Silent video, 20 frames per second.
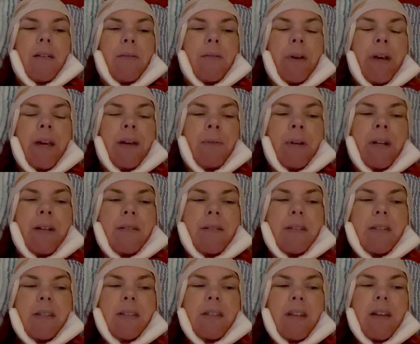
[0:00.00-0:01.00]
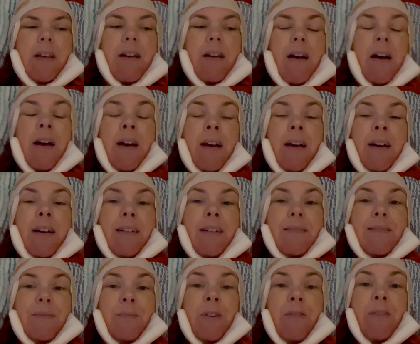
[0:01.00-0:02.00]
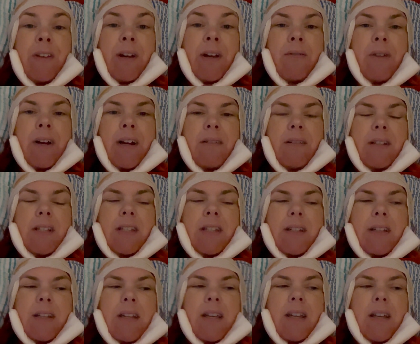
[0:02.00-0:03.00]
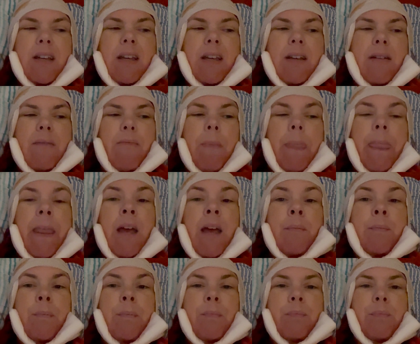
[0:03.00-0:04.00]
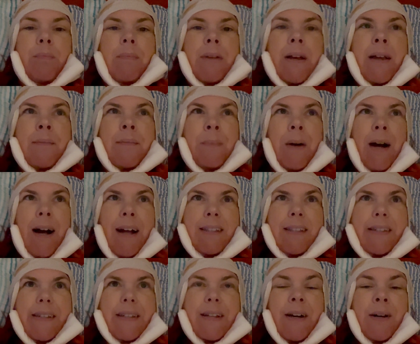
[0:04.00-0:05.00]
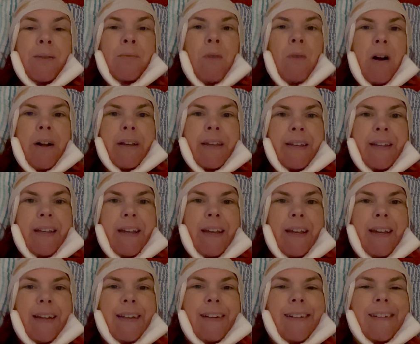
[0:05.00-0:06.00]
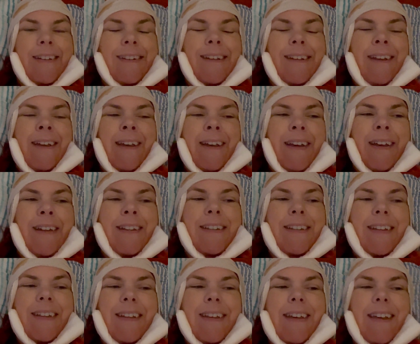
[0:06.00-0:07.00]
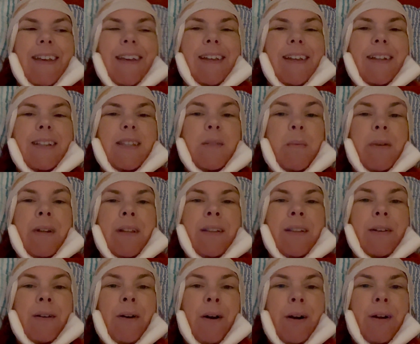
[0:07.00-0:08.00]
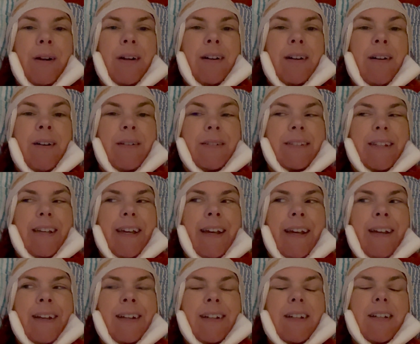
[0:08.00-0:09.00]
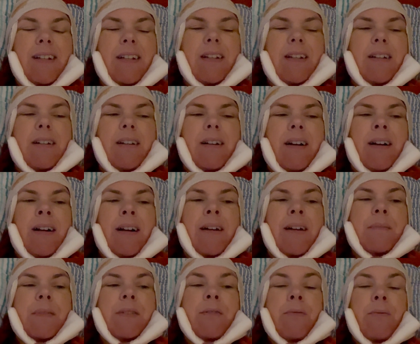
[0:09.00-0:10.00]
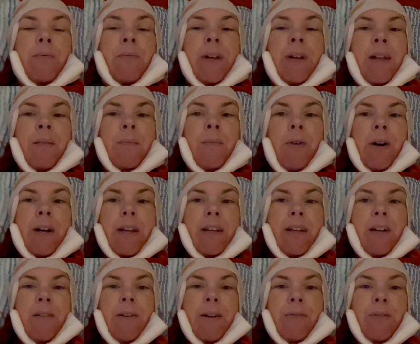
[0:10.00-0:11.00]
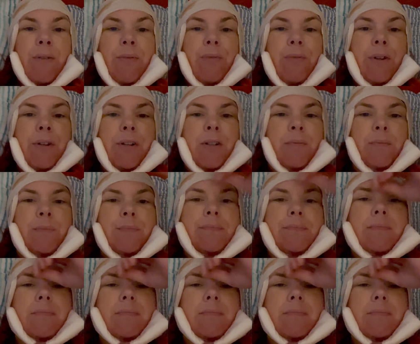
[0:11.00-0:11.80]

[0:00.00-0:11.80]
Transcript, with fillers: Okay, what else? Uh, moving around. I, I bought a walking cane and it's been in the car all day. Um, so when I'm walking around the room,